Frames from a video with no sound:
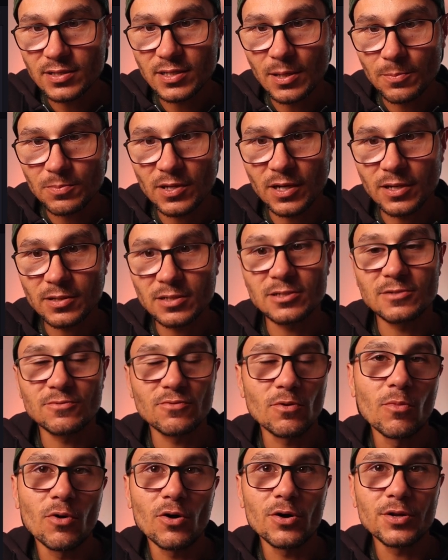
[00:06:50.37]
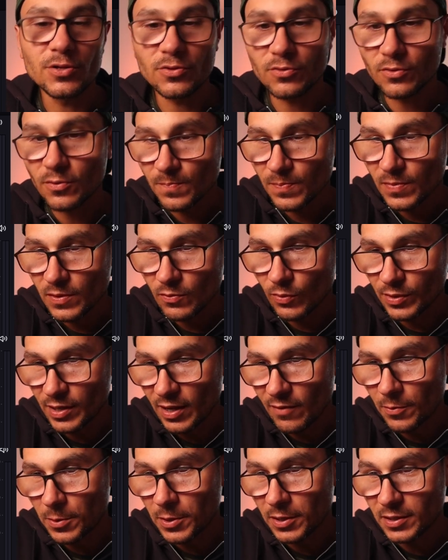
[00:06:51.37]
subtitles from audio, what
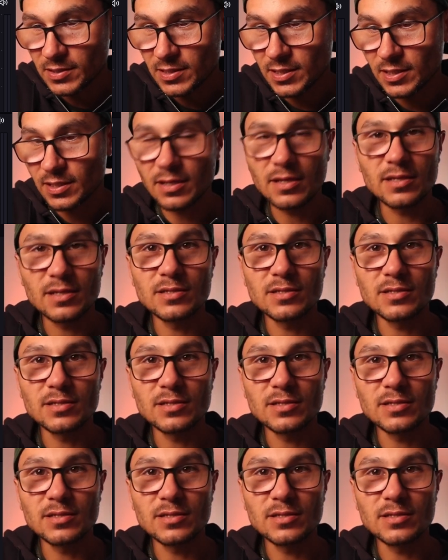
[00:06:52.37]
everything is it.